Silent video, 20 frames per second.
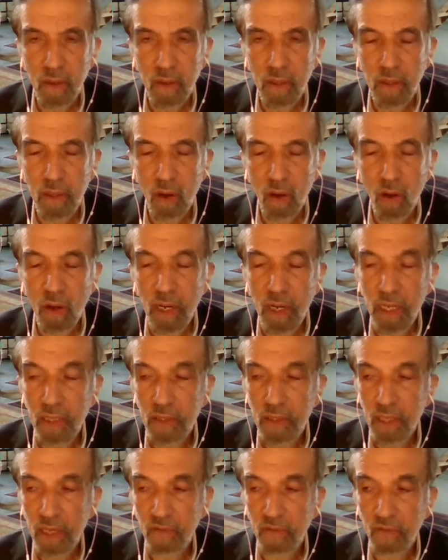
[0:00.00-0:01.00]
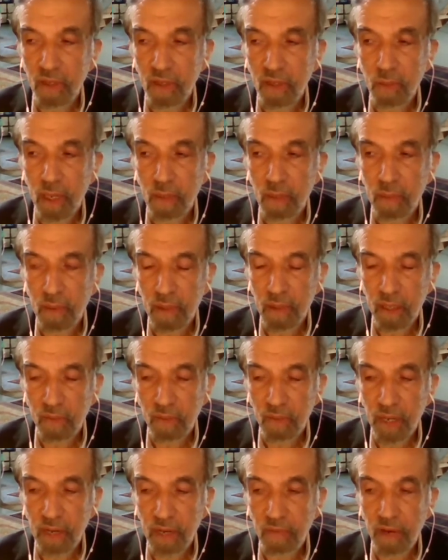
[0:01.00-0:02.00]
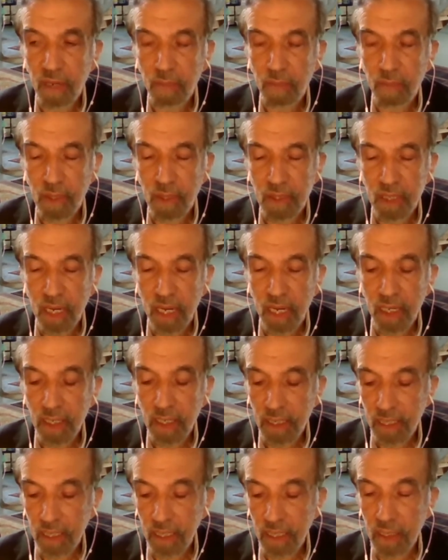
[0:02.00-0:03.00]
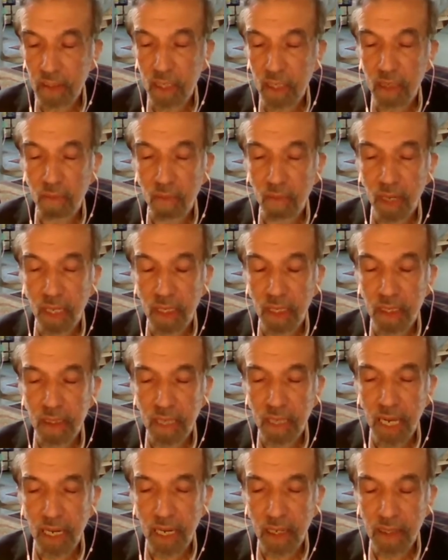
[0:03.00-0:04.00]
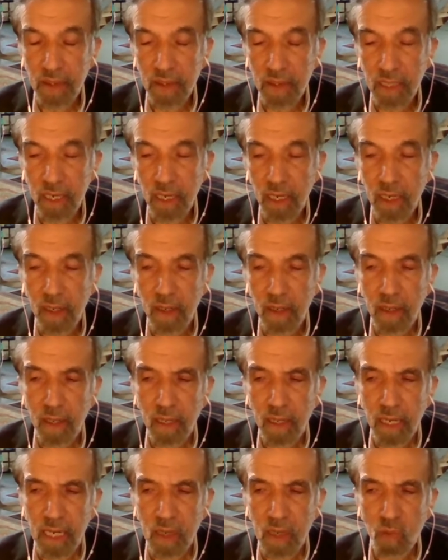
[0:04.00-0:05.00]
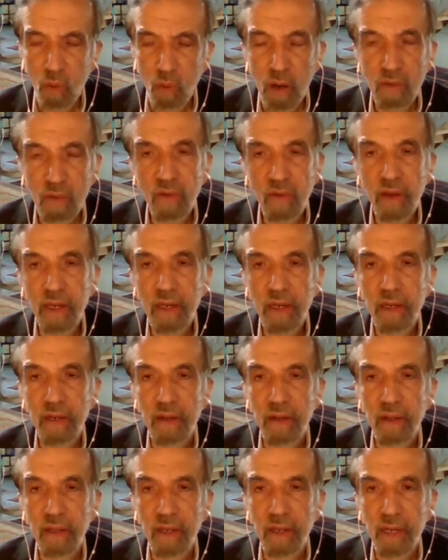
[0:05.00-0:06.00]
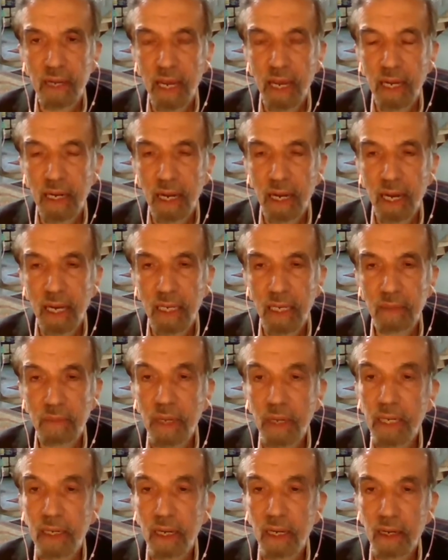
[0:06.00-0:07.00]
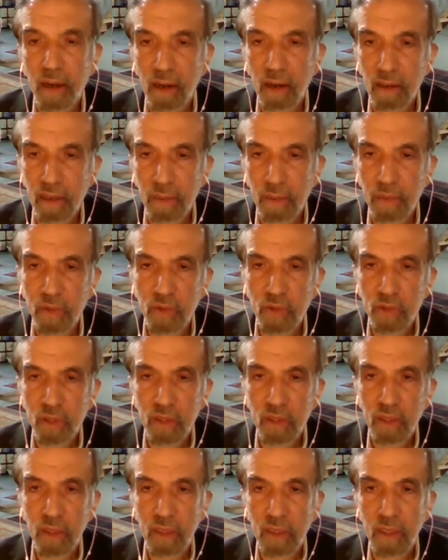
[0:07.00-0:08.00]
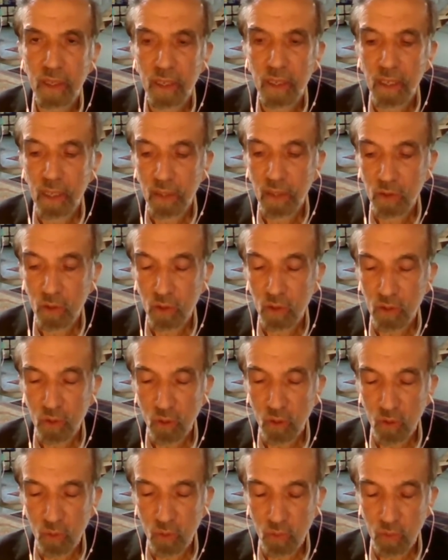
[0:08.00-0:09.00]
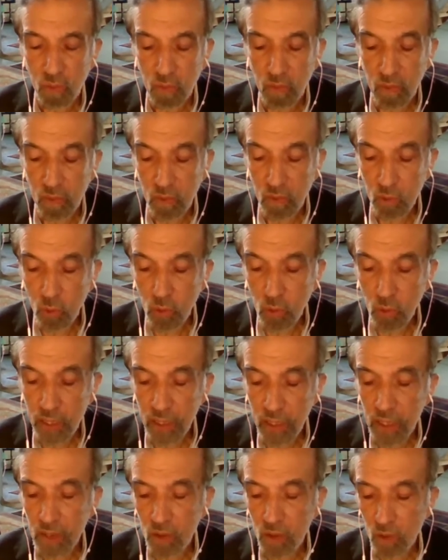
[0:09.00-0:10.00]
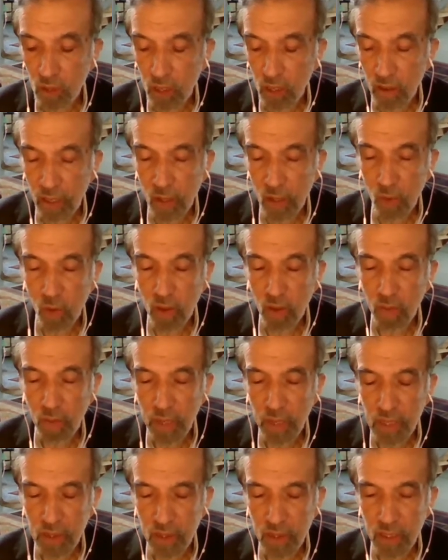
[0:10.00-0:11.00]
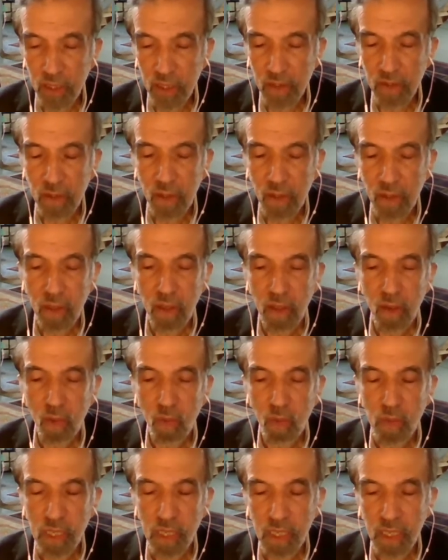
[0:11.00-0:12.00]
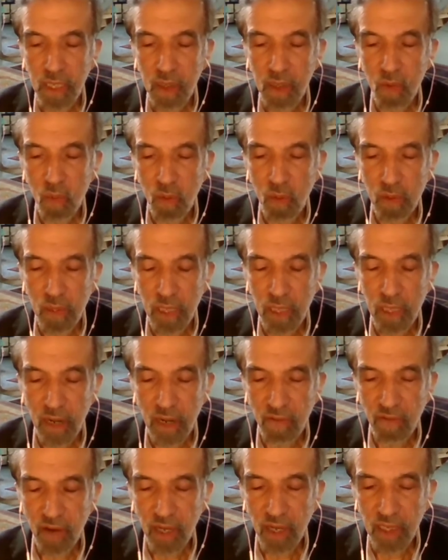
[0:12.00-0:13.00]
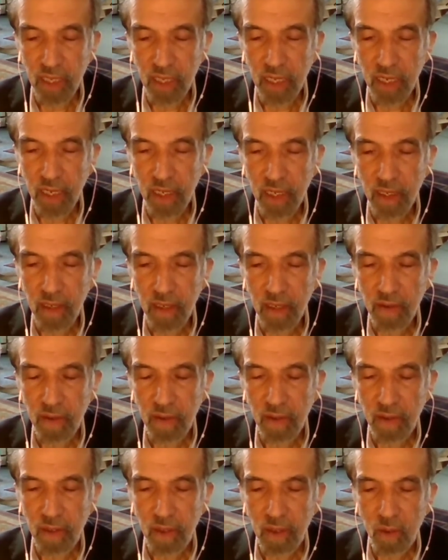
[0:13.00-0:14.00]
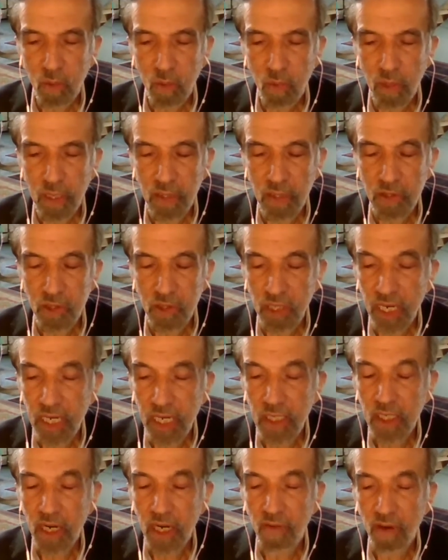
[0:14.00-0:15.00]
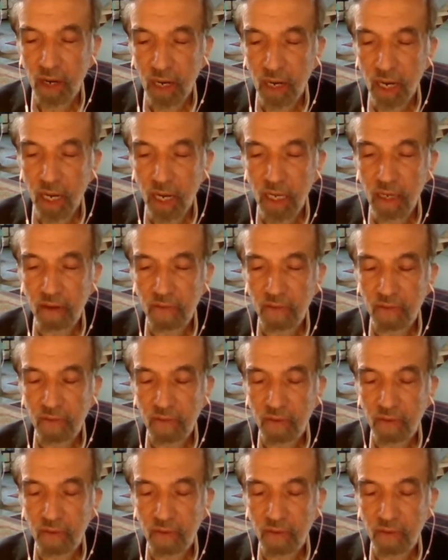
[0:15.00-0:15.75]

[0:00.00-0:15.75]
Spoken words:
knowledge and with the way my personality is and my talents are, in what way can I make a contribution? So doing this on a regular basis, the Al-Fatiha will change our life